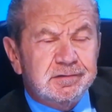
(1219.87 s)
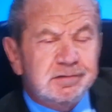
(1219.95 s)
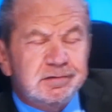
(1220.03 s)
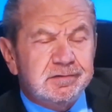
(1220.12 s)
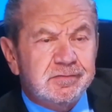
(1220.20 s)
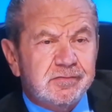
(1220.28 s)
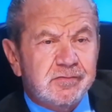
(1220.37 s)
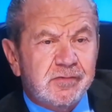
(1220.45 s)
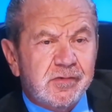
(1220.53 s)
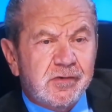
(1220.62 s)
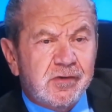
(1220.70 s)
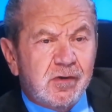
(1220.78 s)
And when I say
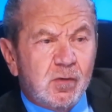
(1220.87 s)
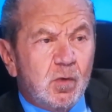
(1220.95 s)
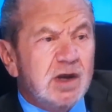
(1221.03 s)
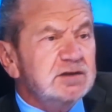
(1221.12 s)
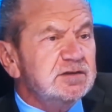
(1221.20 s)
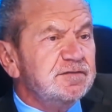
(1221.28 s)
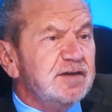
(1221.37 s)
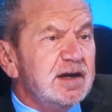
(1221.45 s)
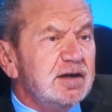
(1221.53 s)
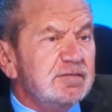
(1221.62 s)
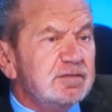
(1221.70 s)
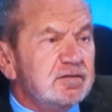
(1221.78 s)
all the channels,
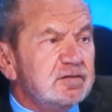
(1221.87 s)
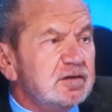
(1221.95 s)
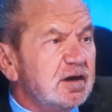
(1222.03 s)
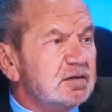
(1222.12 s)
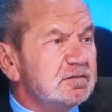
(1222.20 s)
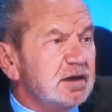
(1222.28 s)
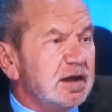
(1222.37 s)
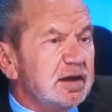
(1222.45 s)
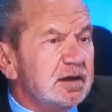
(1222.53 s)
we shall go through them.